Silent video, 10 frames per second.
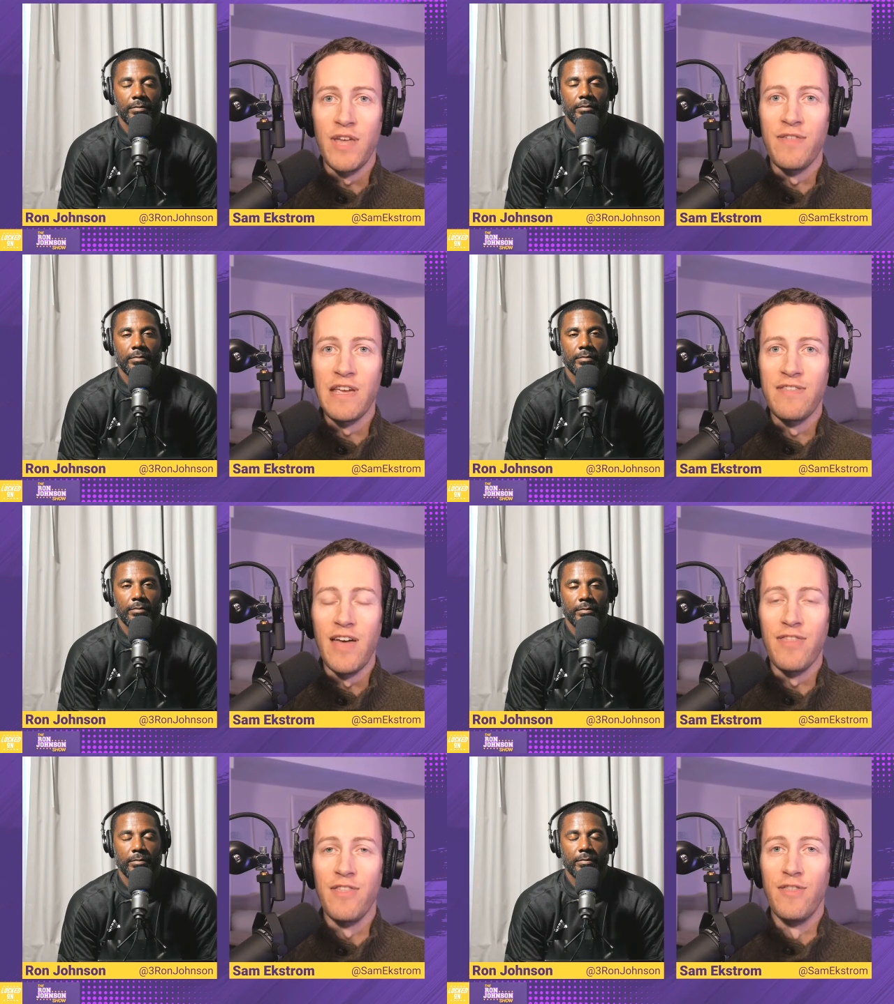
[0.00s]
Speaker 1: I think
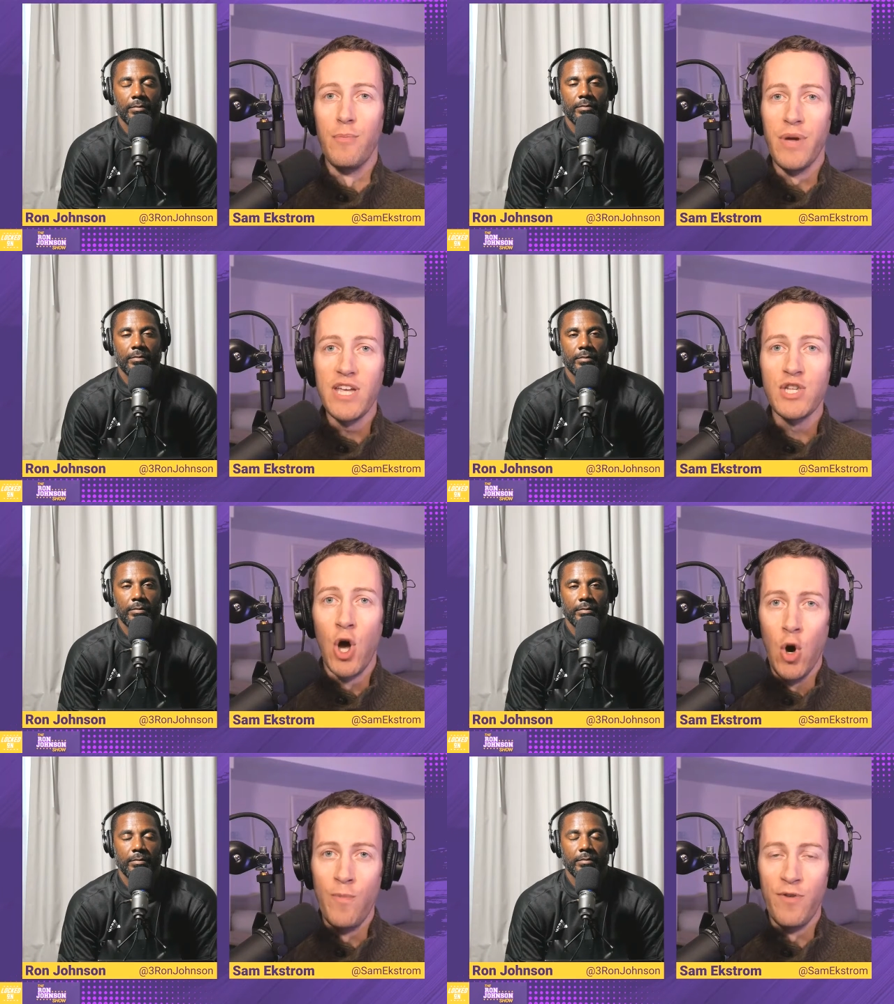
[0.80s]
that the biggest
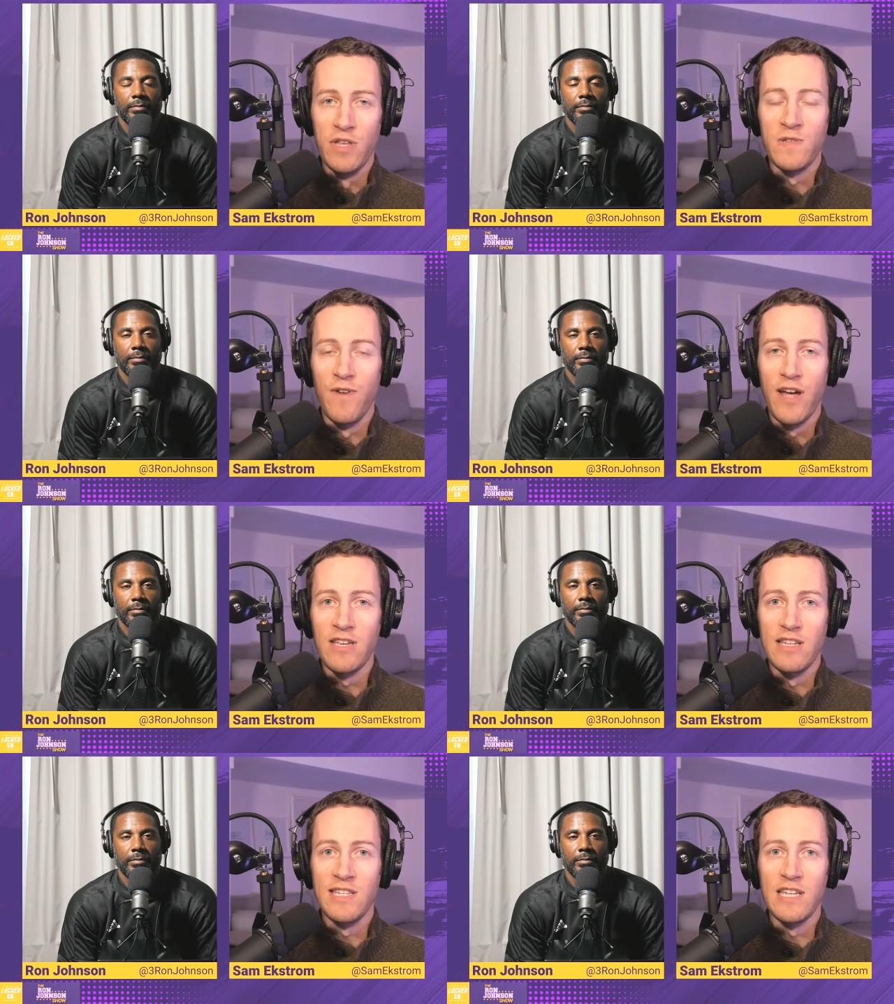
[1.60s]
hope for this
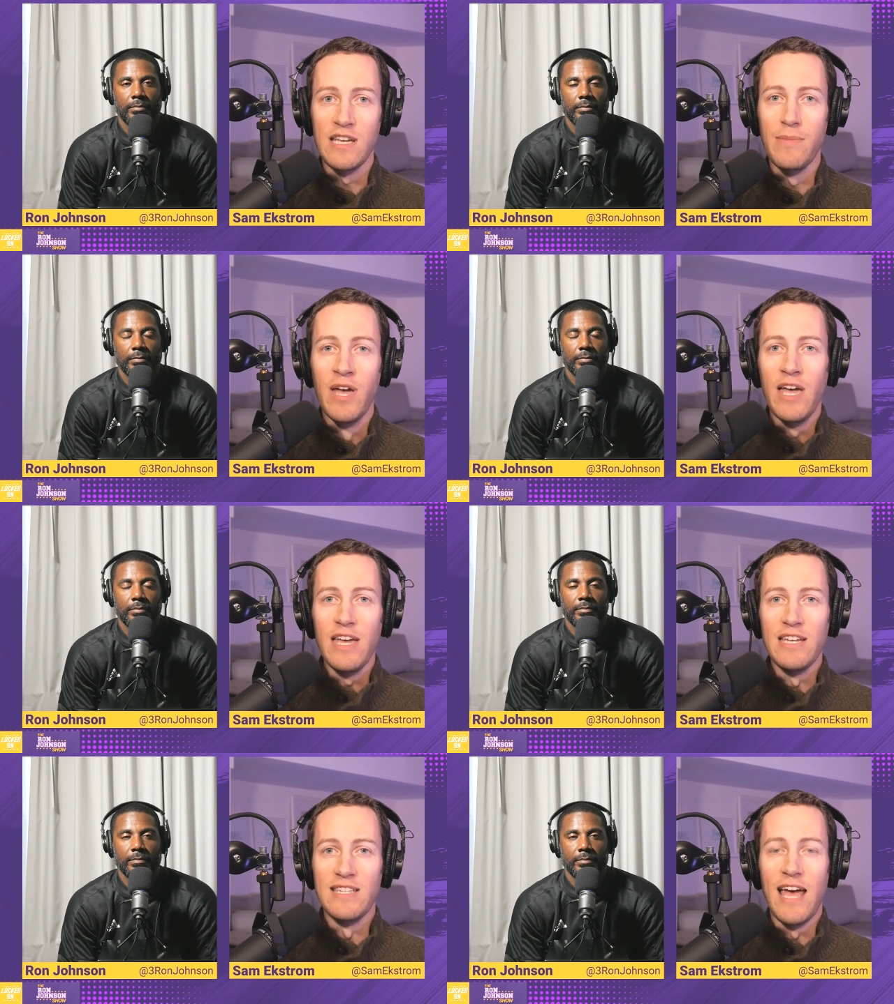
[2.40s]
Vikings team
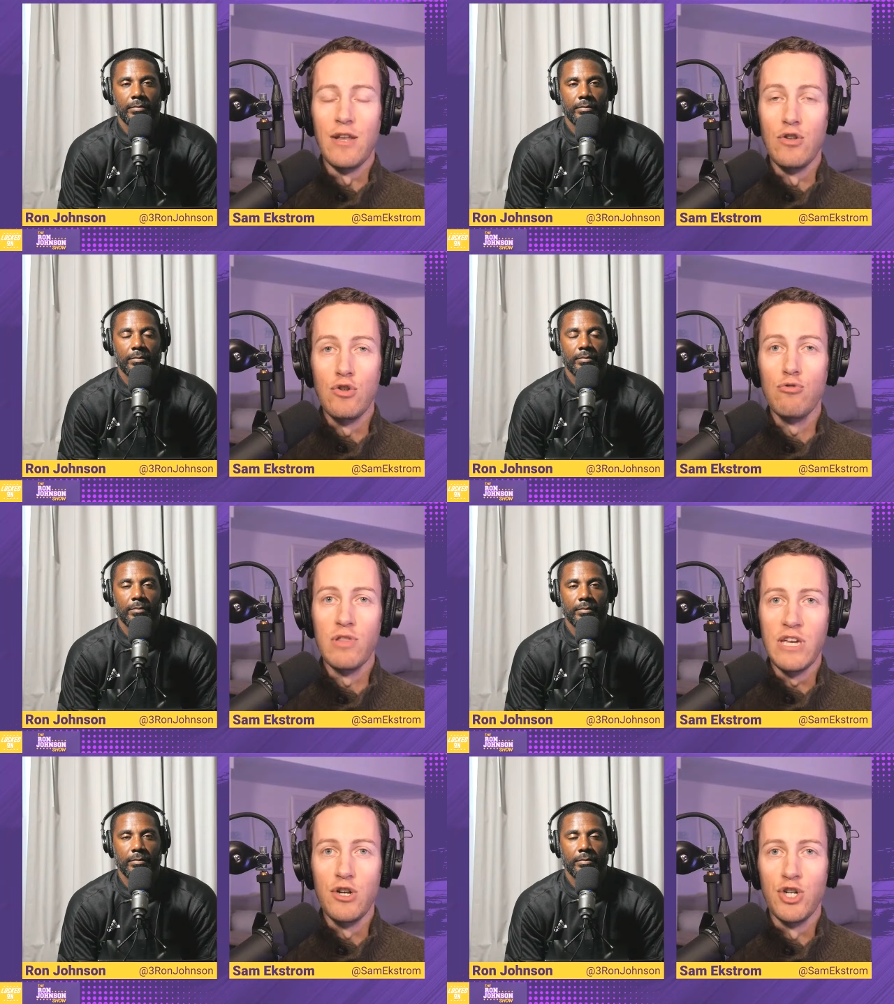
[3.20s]
is that new
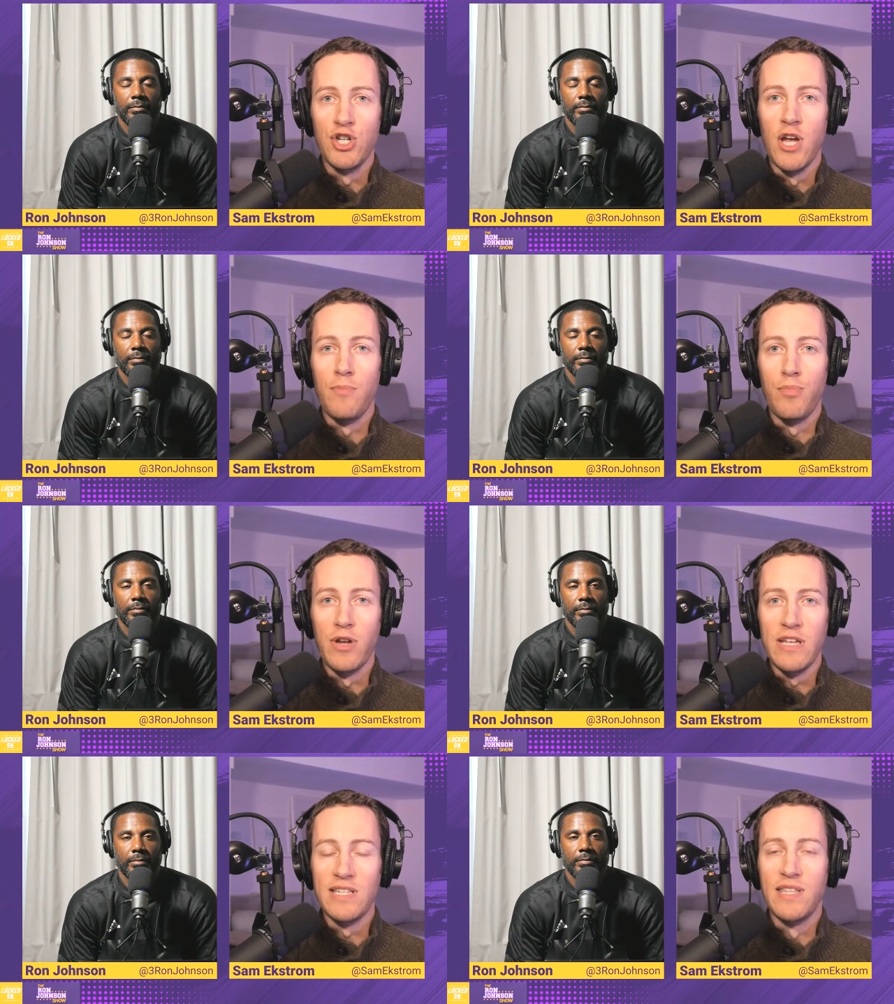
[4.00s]
leadership
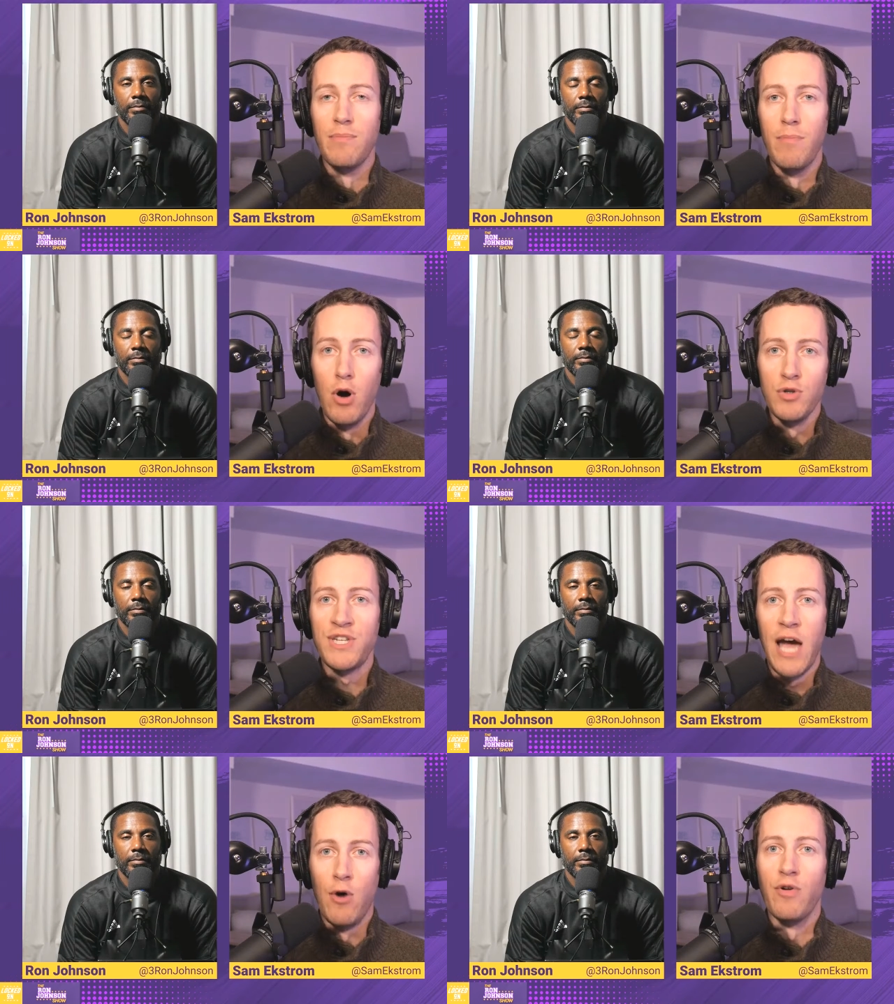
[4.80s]
brings the
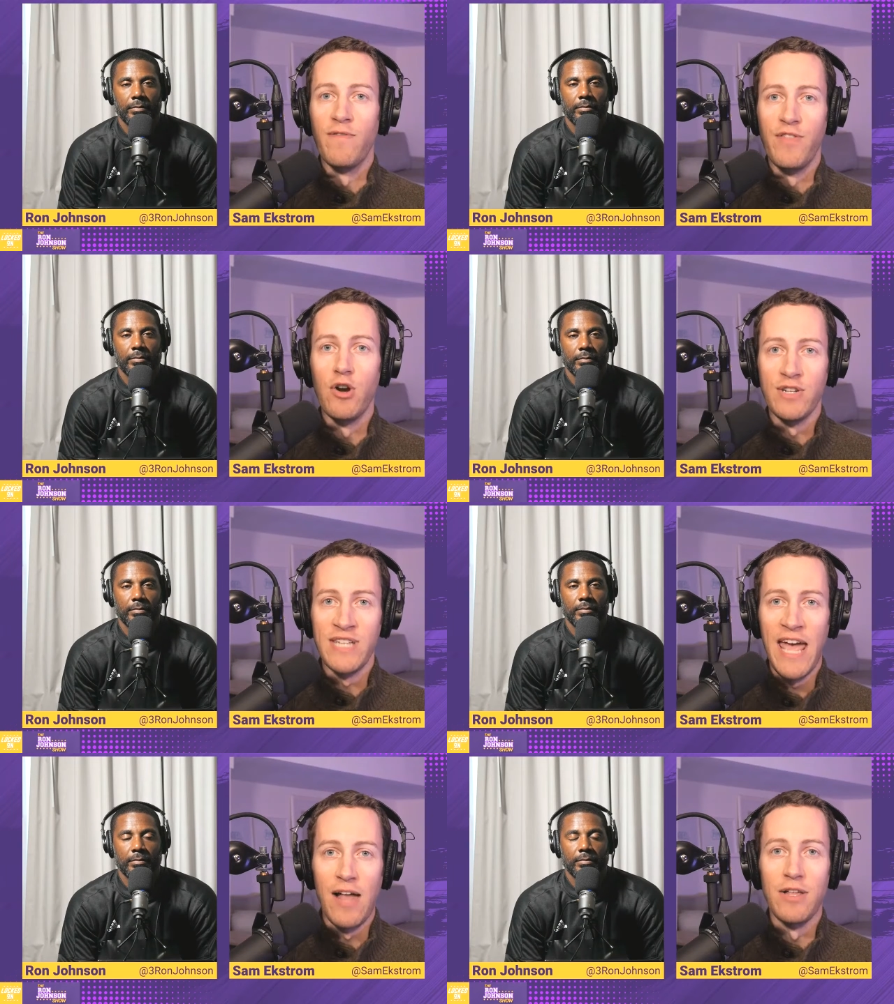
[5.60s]
most out of their
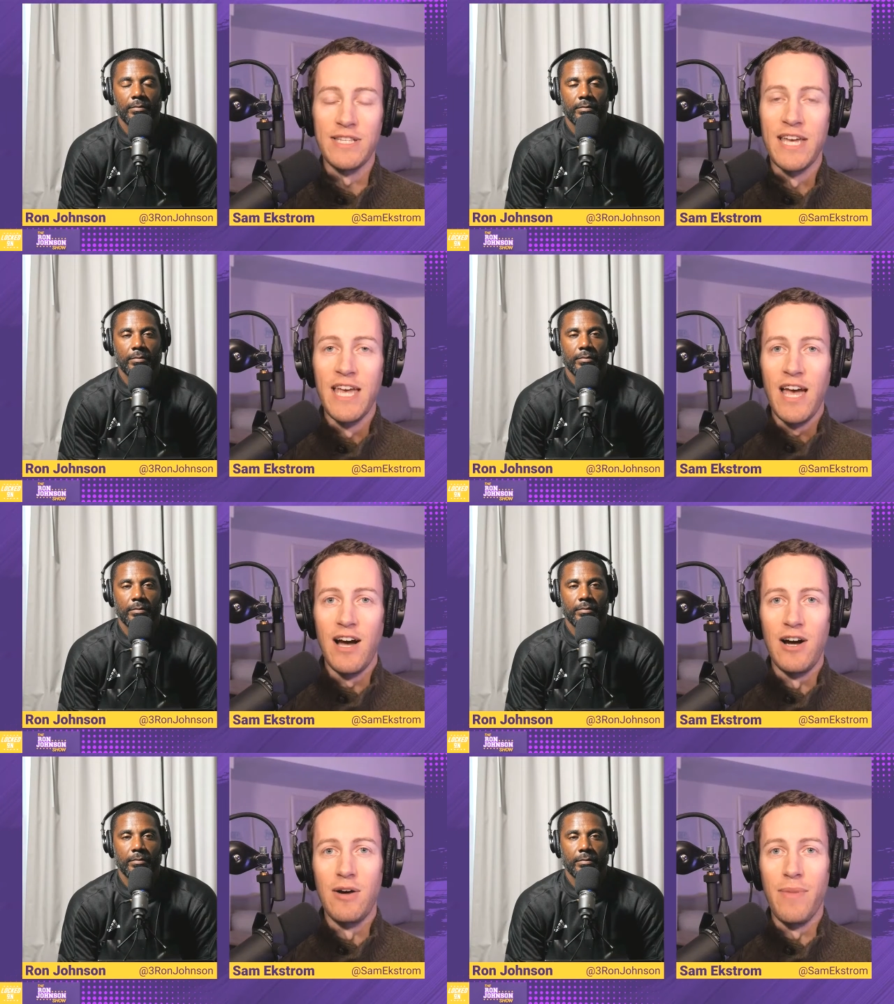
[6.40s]
talent. Um,